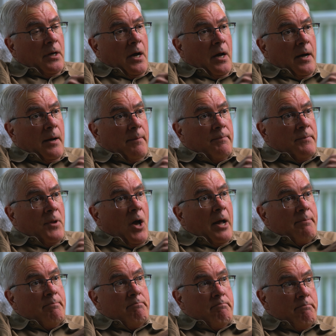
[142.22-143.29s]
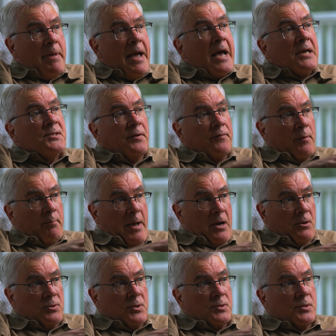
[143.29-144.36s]
not massive
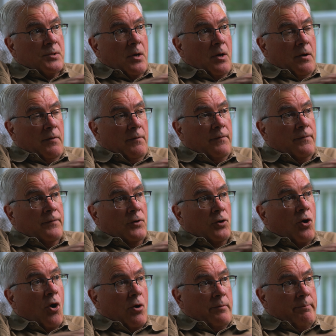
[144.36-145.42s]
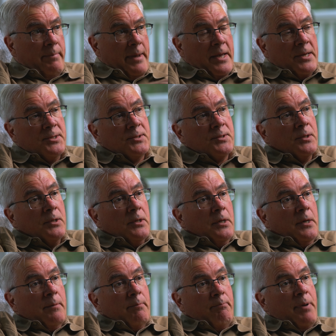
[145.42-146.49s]
amounts of garden beds,
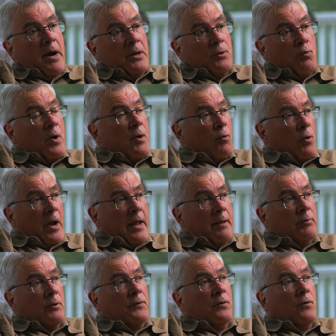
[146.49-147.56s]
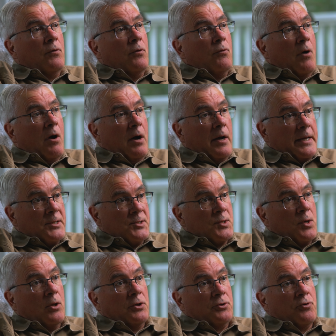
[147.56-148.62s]
but we were able to
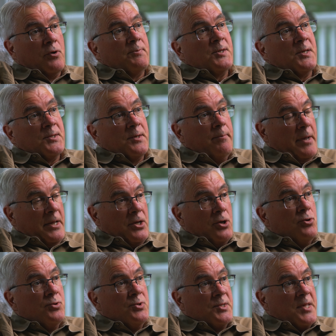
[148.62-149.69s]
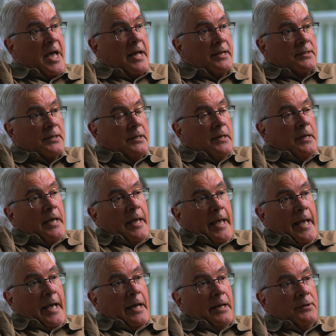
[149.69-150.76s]
install a drip system and use that,
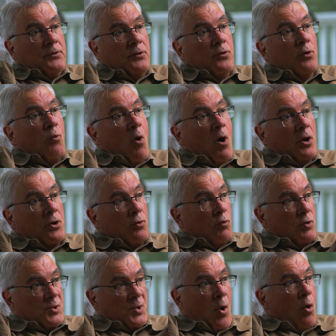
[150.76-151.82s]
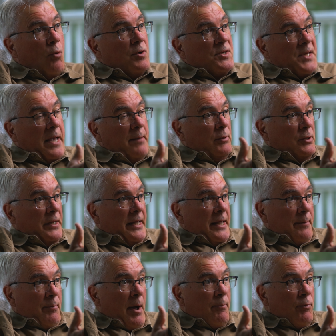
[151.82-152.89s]
and the water was always able to
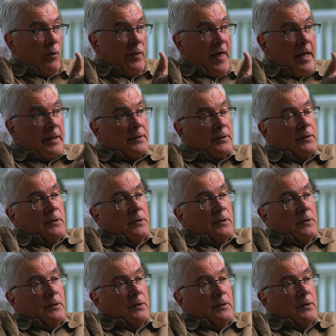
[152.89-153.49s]
keep up with that.